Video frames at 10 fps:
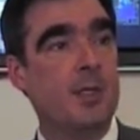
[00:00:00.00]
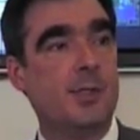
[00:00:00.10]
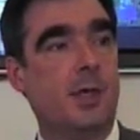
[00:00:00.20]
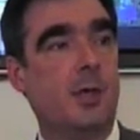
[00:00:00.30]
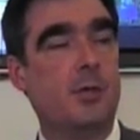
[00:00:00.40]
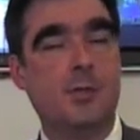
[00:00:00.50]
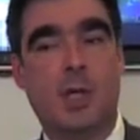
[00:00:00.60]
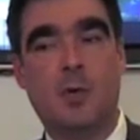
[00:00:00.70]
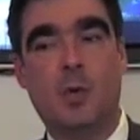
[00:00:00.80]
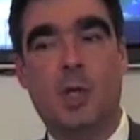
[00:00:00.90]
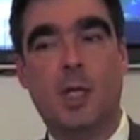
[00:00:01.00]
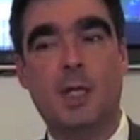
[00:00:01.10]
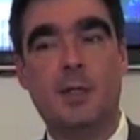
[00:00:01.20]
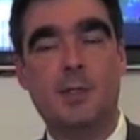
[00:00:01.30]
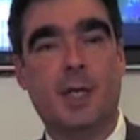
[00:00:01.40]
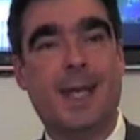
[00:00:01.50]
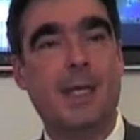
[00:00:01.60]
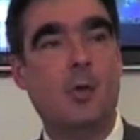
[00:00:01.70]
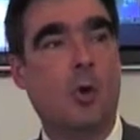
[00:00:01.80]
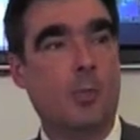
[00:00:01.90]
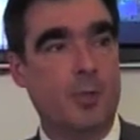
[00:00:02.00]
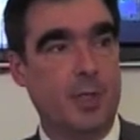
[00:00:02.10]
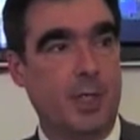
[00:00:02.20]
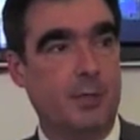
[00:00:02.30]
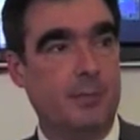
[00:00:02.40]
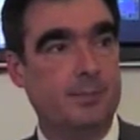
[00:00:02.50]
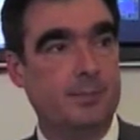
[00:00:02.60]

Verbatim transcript: So Tukwila is an 8-core machine.